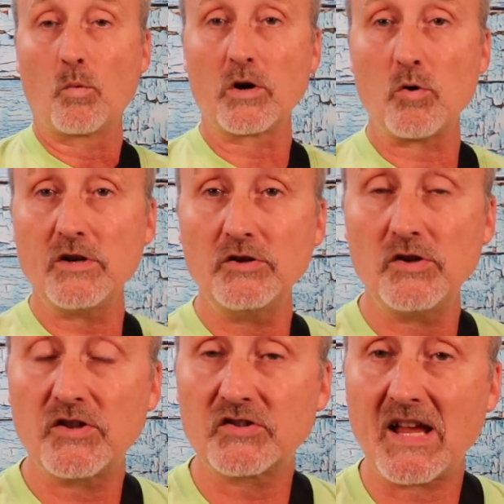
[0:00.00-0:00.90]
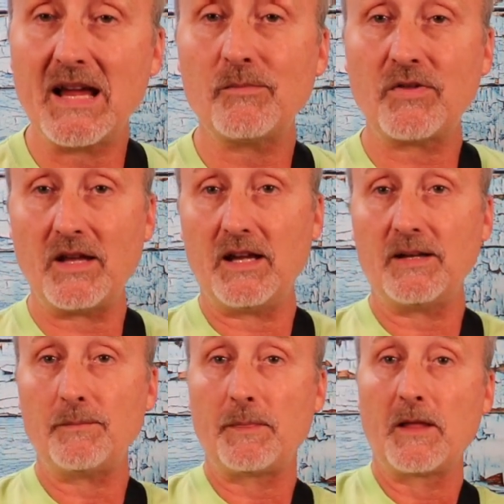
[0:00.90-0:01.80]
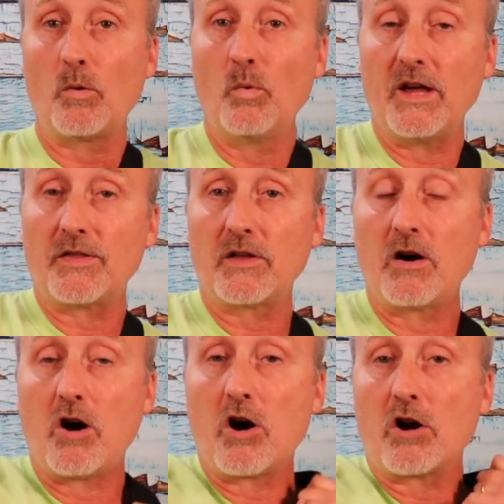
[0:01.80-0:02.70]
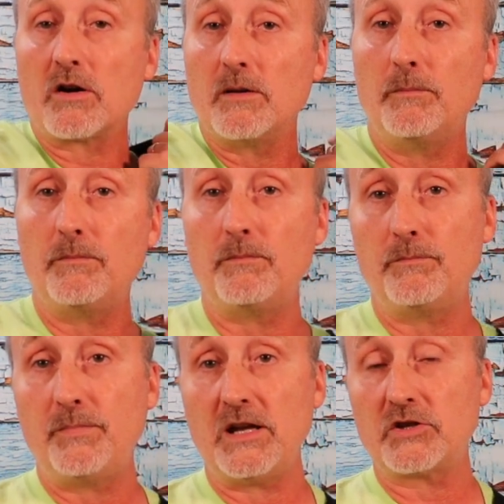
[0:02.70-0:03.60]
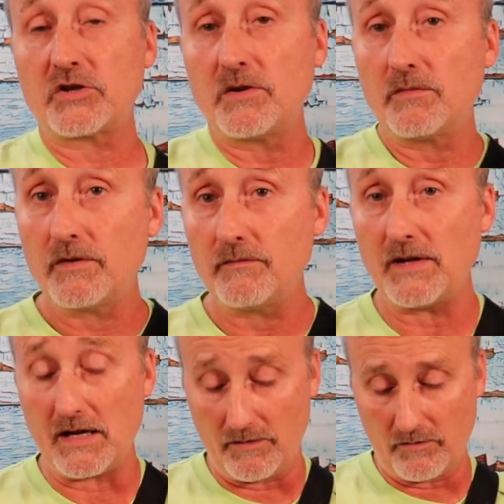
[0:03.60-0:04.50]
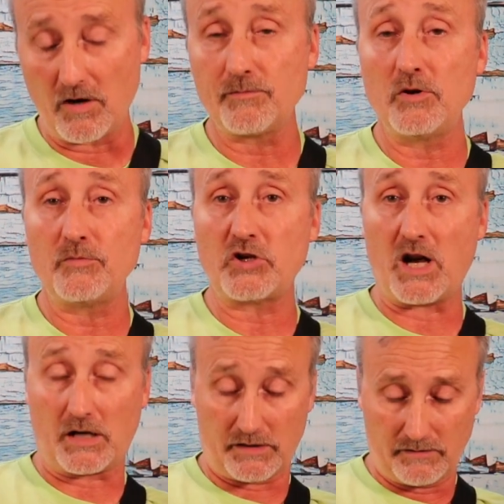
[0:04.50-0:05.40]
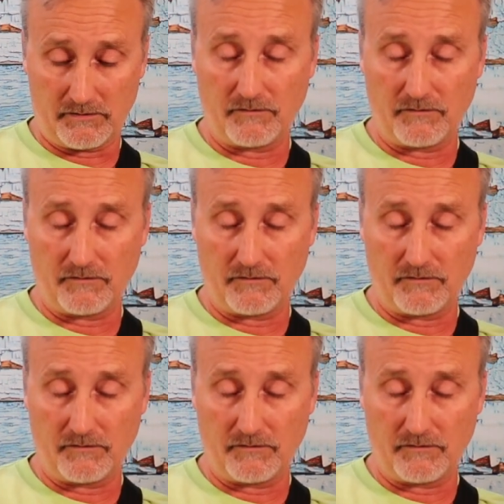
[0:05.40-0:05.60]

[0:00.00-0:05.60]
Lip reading: going to do the same thing with our pinch now, our boom chuck.